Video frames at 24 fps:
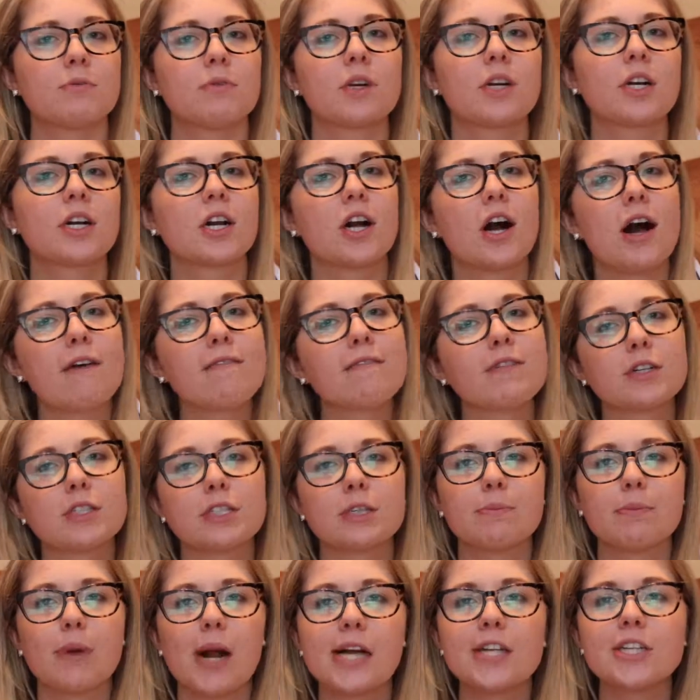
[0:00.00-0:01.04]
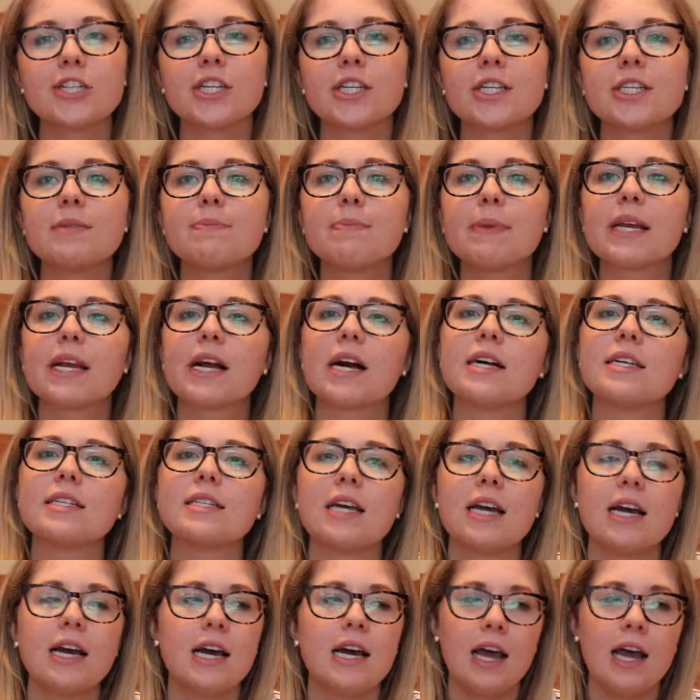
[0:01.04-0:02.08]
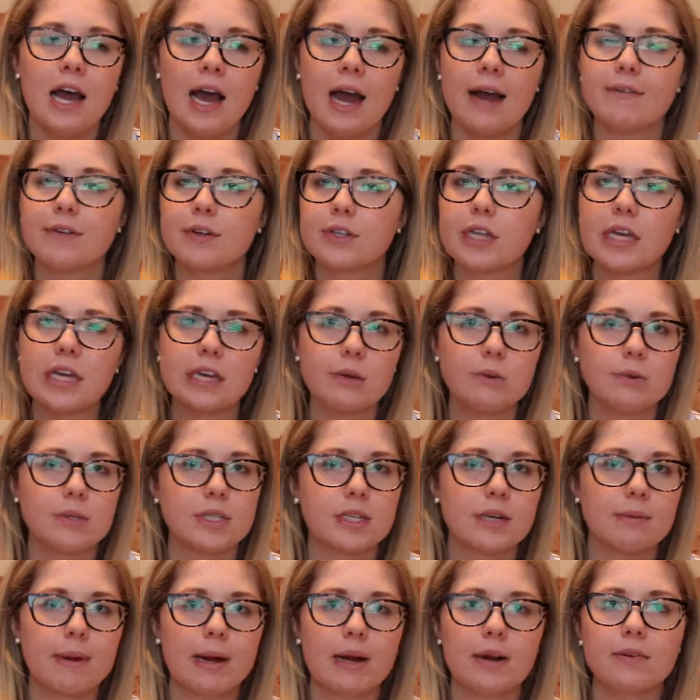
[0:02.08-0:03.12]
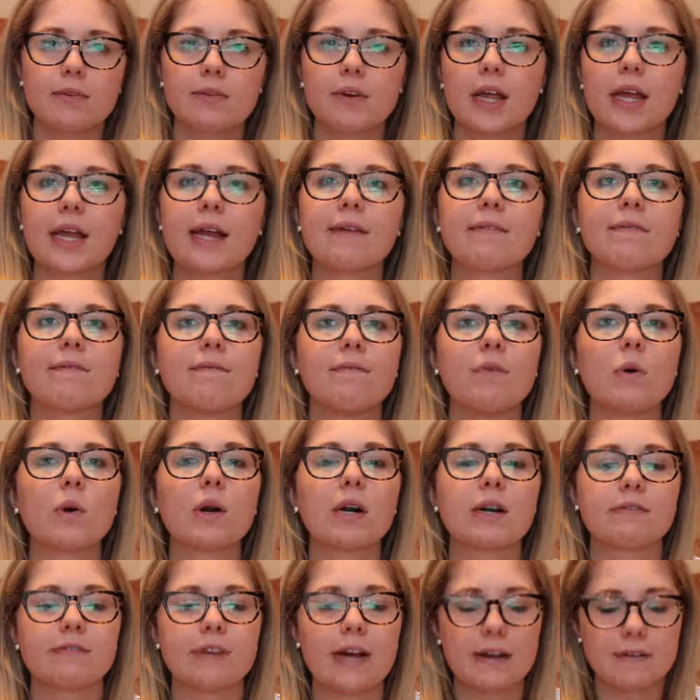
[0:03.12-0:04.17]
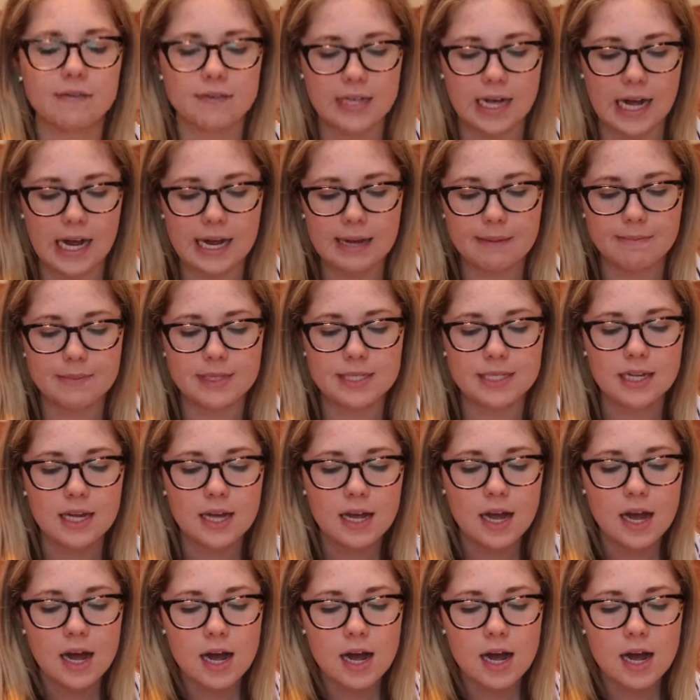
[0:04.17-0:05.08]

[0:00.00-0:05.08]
We're going to call it first impressions because I've only used it about like 4 or 5 times.